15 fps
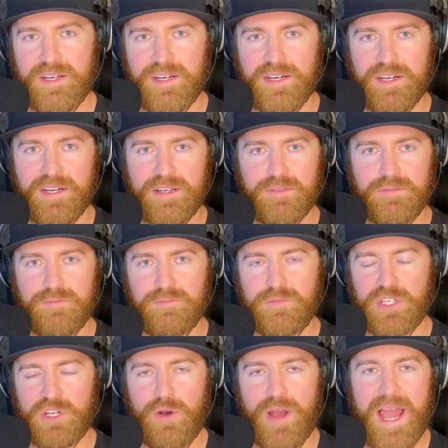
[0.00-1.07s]
uh,
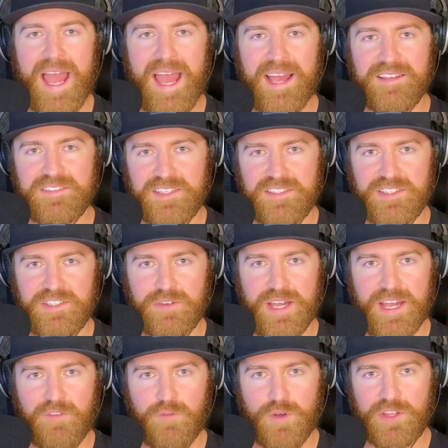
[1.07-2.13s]
you know, assets that you
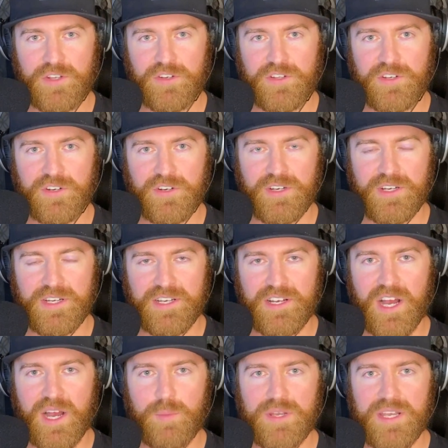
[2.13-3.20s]
have, whether they're a
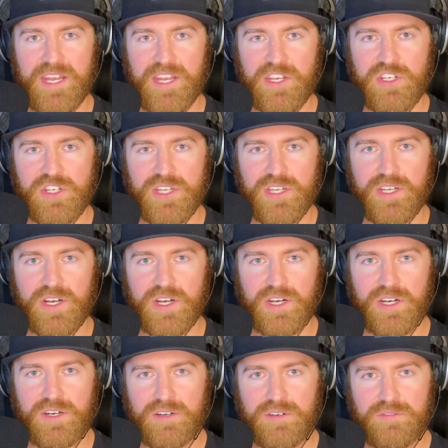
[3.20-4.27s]
combination
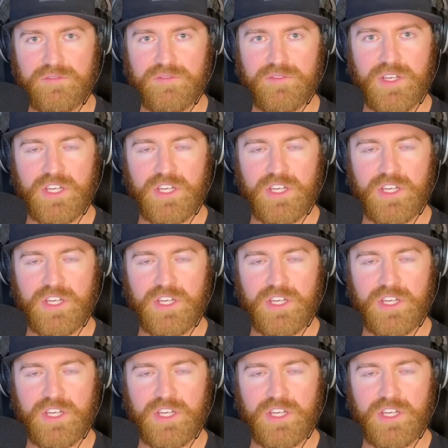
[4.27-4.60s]
of